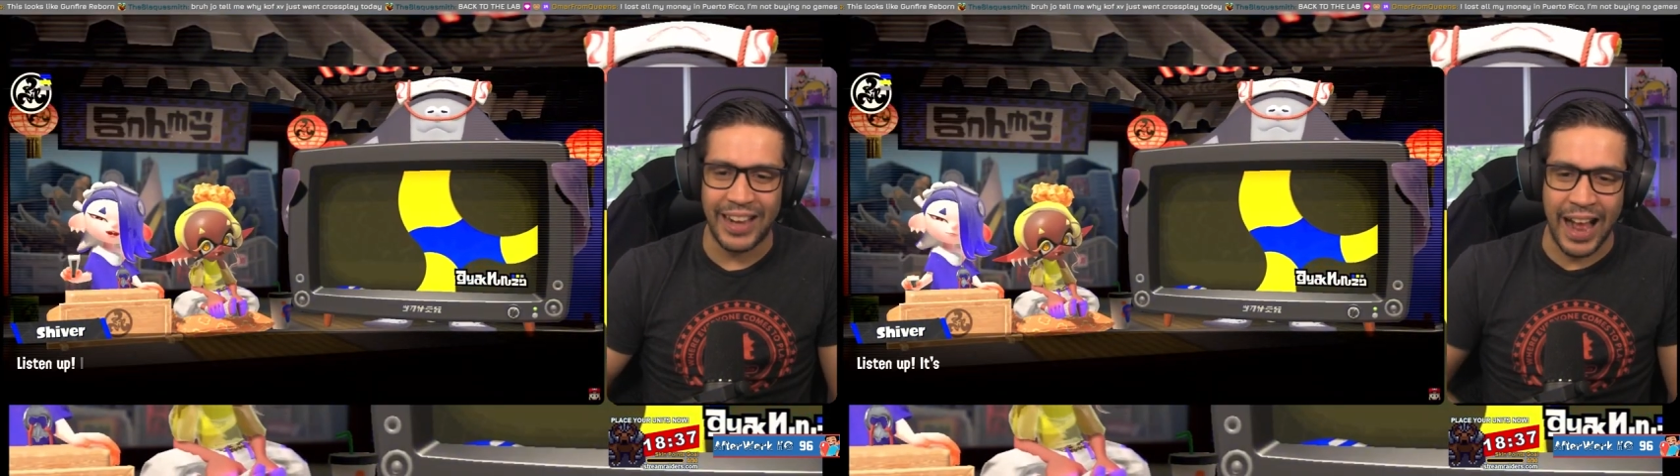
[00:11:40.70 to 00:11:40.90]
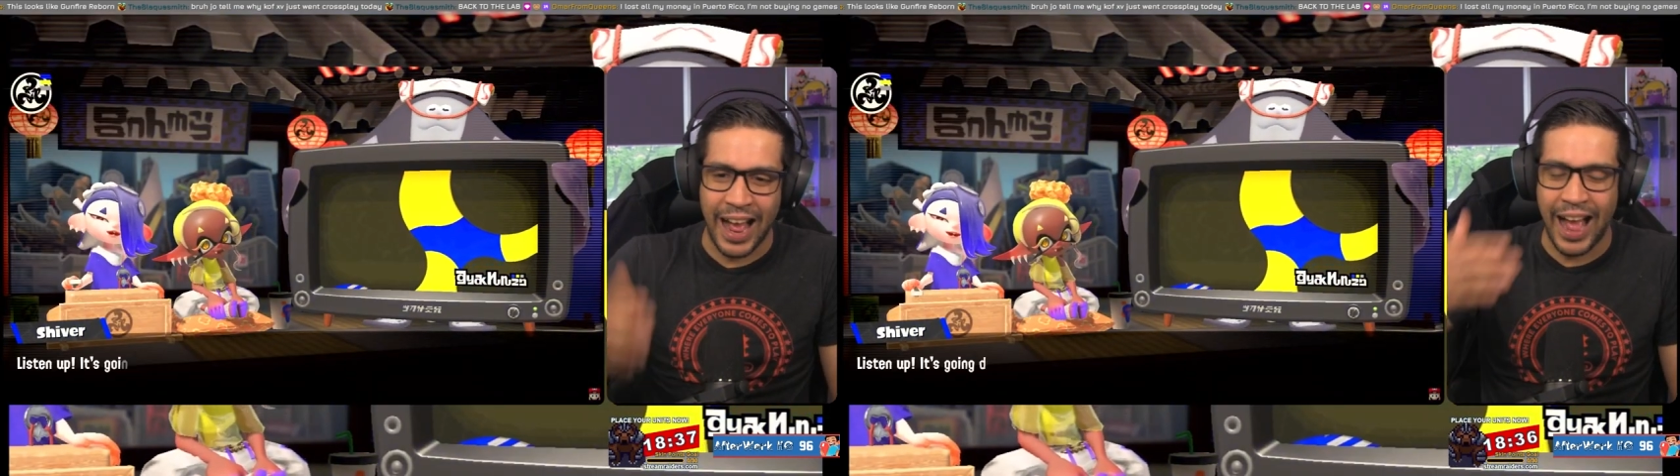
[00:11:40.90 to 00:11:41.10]

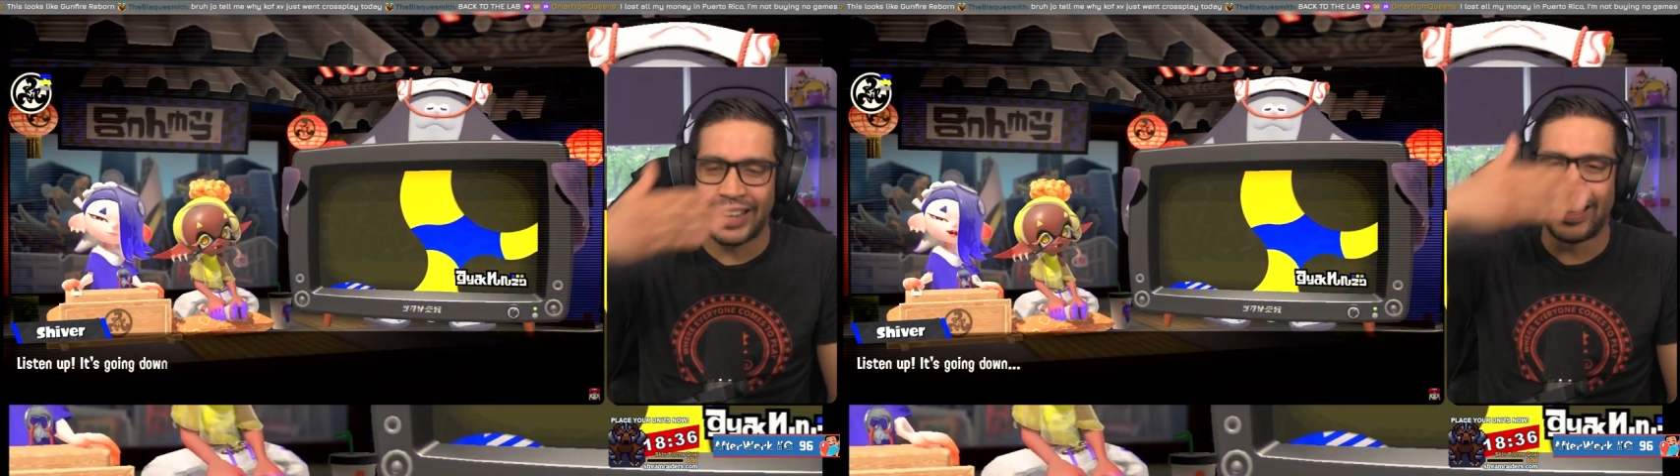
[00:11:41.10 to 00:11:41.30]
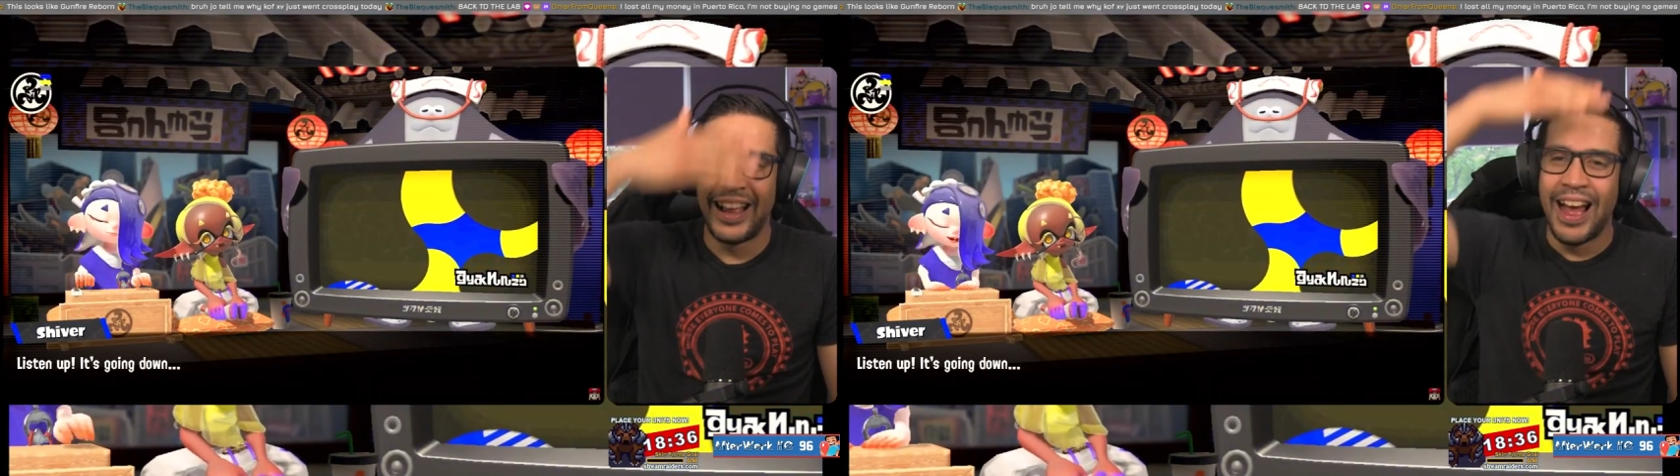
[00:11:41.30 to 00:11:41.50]
I,
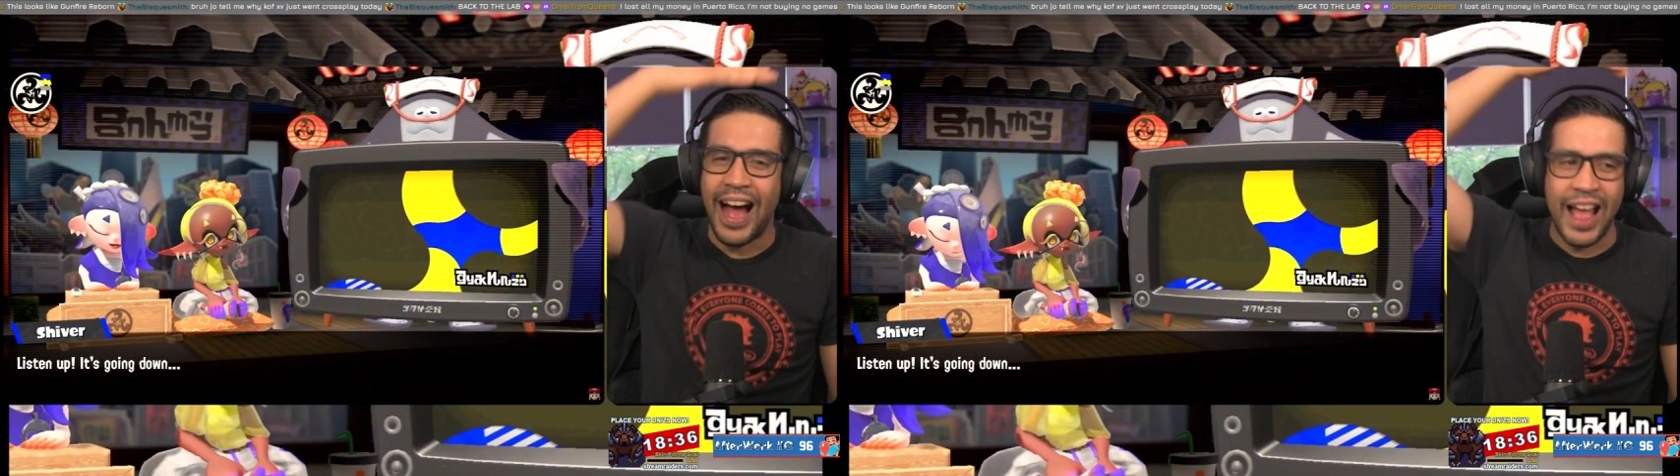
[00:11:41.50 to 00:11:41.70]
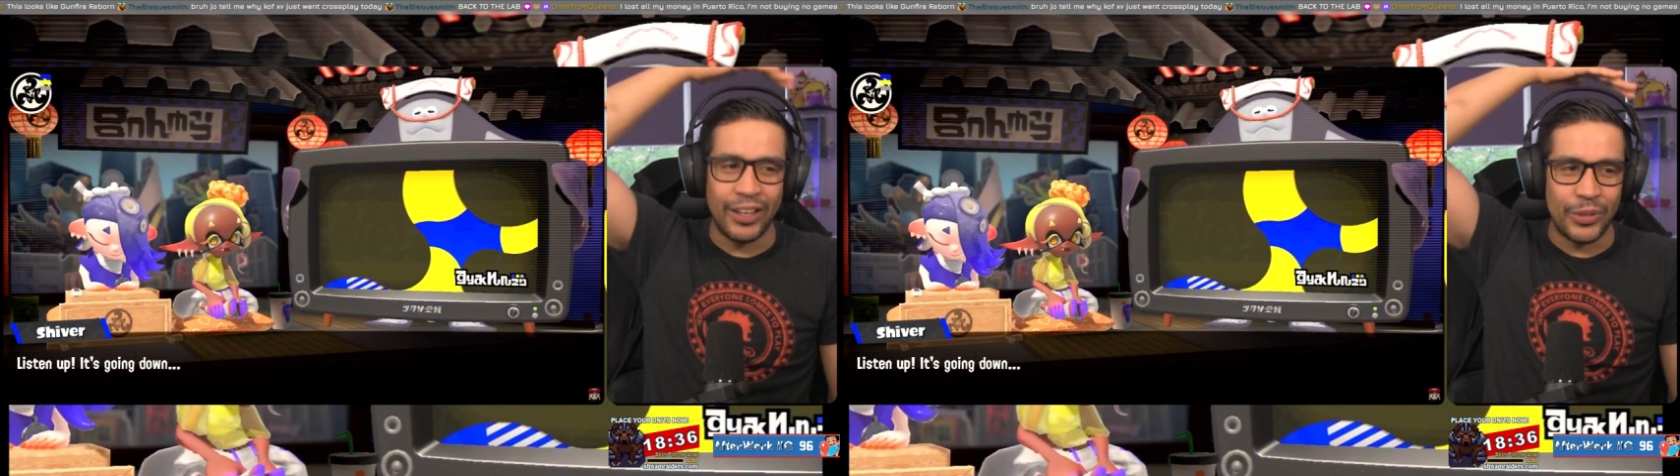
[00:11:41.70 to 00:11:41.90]

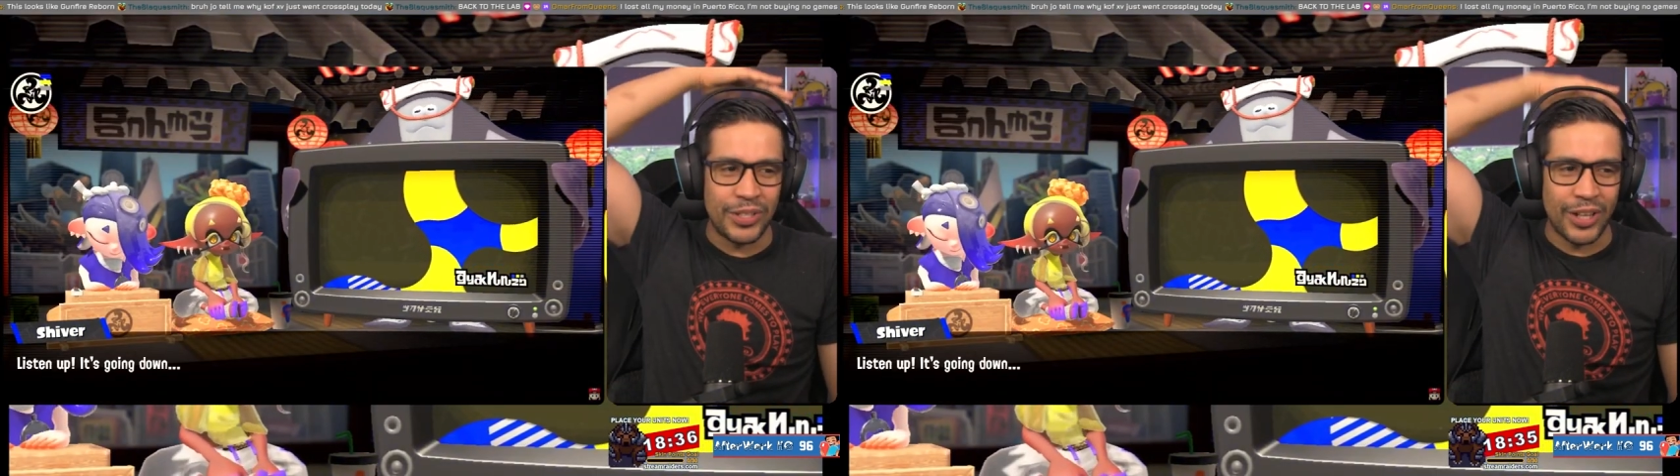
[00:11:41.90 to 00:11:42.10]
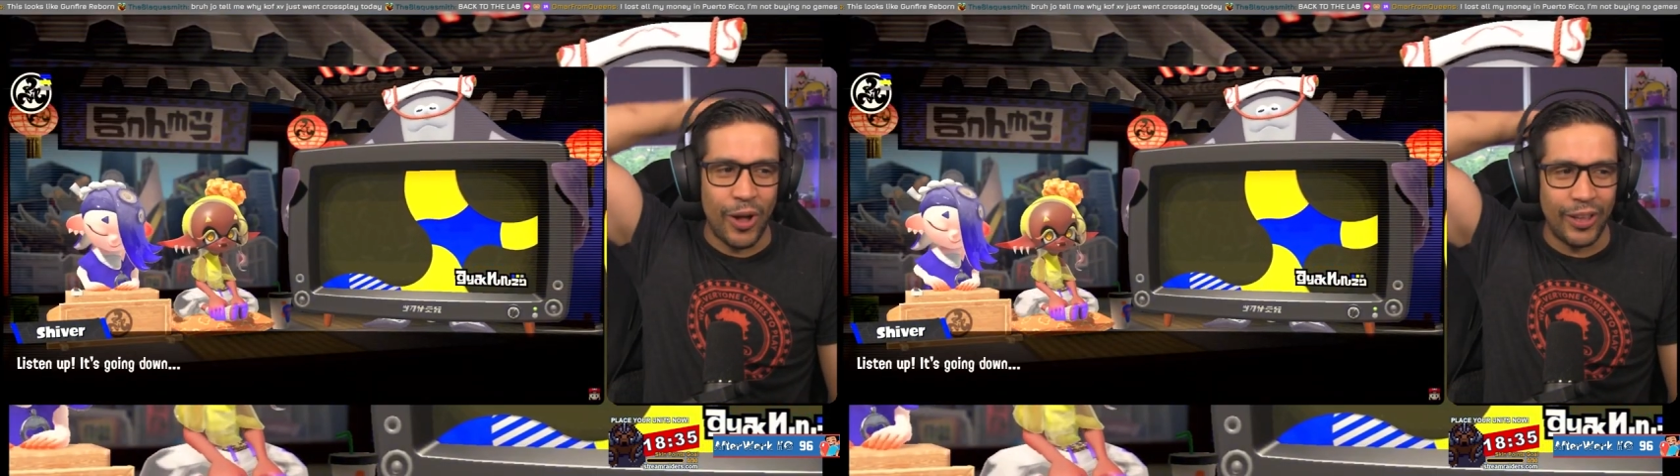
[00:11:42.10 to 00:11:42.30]
I
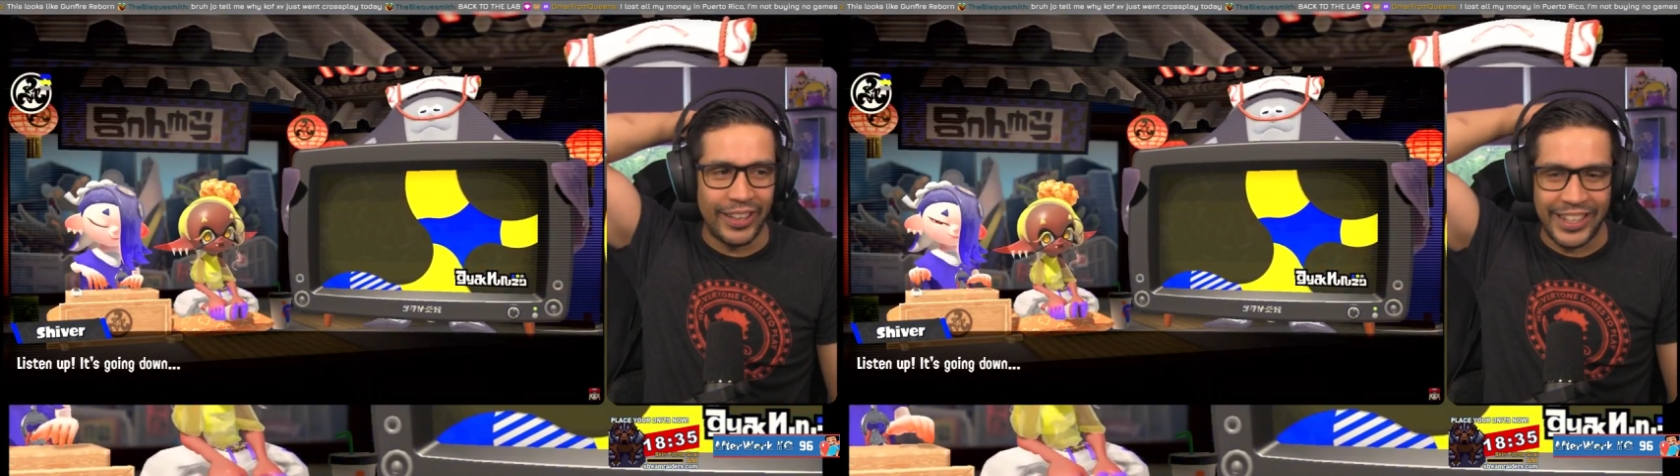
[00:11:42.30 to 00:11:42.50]
lose all